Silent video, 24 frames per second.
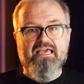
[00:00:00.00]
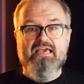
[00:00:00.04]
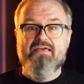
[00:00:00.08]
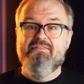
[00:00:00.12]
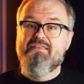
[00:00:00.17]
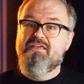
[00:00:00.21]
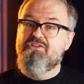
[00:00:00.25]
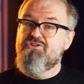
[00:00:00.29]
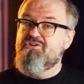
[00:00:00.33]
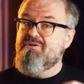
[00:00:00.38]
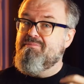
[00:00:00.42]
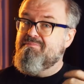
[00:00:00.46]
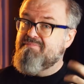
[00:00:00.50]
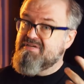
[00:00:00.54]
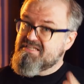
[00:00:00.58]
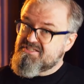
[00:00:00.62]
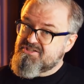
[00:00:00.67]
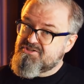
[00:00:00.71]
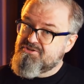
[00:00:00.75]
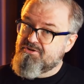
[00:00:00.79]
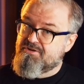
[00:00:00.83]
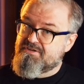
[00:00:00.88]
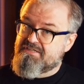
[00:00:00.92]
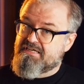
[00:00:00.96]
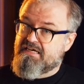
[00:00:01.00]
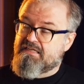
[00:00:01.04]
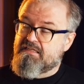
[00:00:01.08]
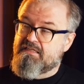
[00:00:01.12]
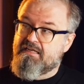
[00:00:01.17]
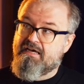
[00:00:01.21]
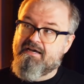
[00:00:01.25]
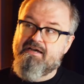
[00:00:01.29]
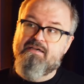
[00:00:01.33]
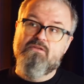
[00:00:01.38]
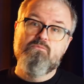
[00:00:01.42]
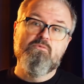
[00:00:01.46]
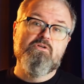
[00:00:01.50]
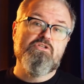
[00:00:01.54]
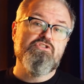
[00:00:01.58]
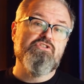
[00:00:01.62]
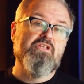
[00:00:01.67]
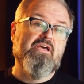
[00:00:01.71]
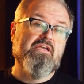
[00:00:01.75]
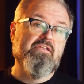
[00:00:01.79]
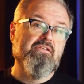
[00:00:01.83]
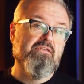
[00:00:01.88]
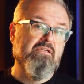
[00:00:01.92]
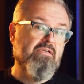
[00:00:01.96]
and then you miss your deadline, which
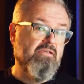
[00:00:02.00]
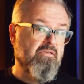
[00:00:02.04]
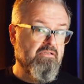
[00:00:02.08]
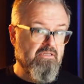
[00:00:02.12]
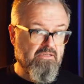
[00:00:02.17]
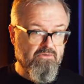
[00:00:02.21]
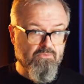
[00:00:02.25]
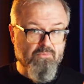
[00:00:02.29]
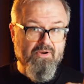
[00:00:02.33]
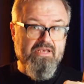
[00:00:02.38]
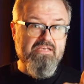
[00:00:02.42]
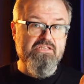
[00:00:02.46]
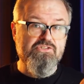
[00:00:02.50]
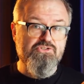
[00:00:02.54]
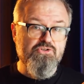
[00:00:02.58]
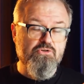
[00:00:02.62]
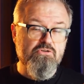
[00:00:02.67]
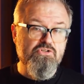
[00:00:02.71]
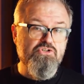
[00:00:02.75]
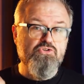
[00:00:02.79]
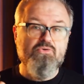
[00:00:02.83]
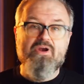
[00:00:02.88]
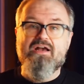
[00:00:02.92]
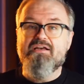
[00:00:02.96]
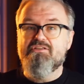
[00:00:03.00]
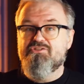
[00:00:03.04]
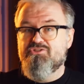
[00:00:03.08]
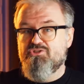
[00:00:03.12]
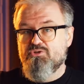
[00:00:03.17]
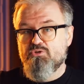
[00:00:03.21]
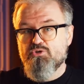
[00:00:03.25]
then can raise your stress.